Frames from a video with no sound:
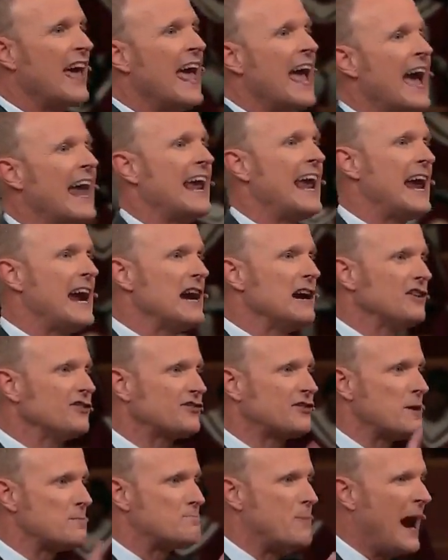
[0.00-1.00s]
And
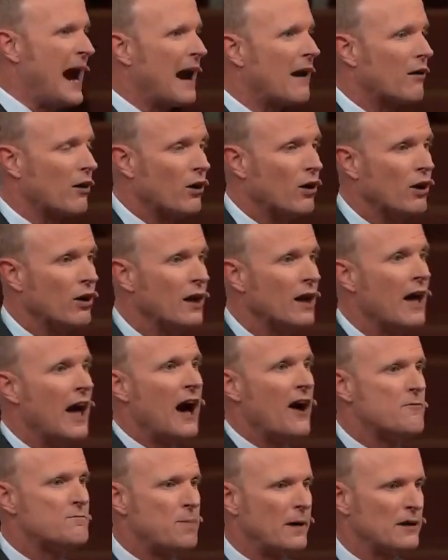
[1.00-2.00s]
here's the peril
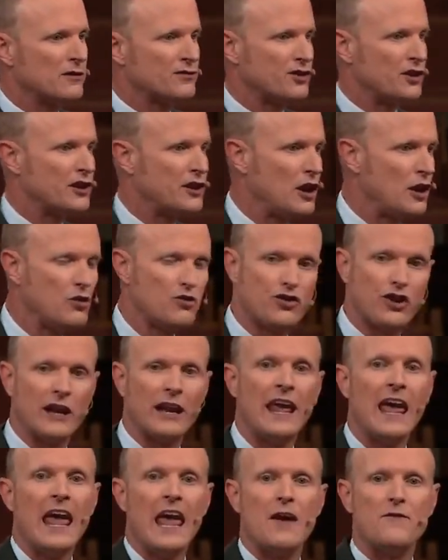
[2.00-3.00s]
of
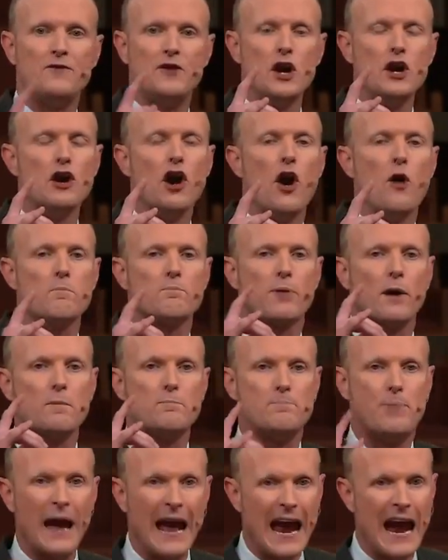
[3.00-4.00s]
persecution. If you don't
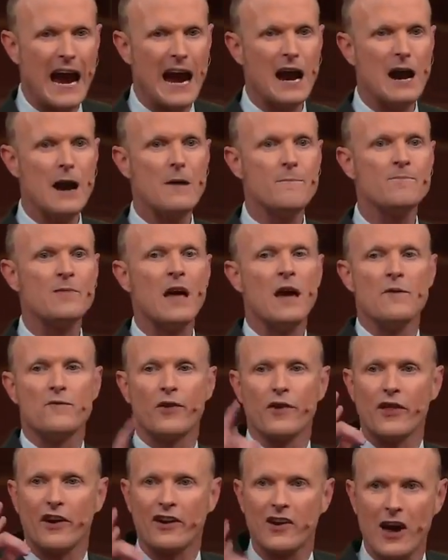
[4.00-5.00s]
prepare
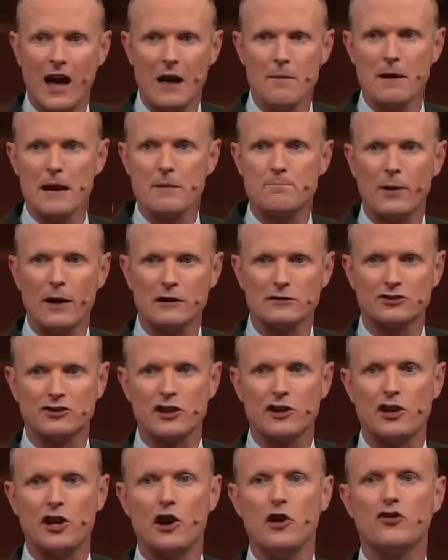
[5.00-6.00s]
for the coming
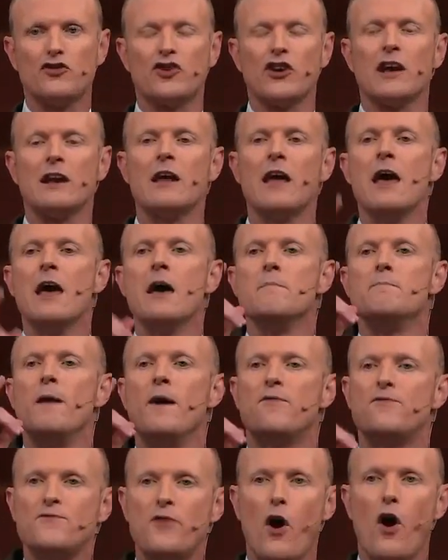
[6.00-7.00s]
persecution
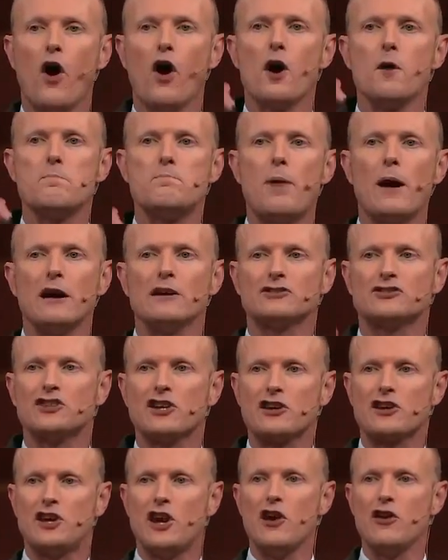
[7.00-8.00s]
before
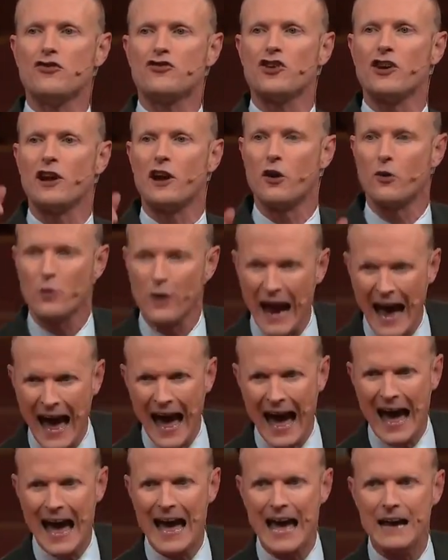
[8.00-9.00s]
persecution
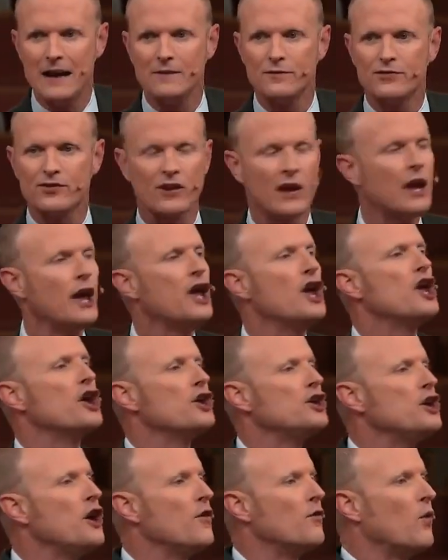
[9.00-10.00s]
arrives,
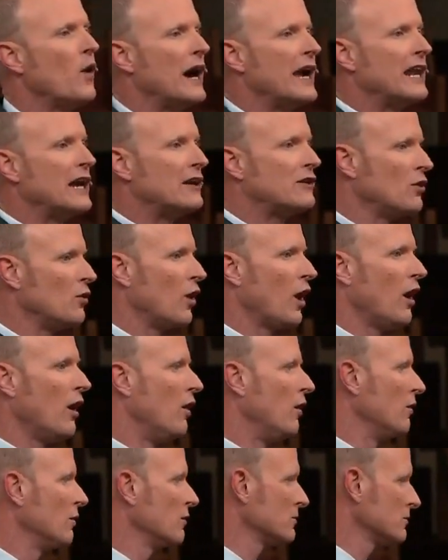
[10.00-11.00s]
you've waited too
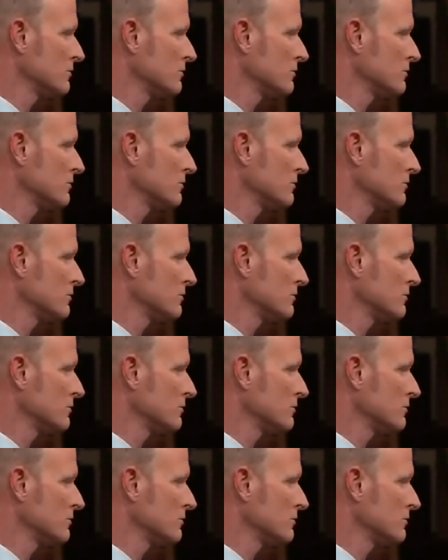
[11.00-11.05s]
long.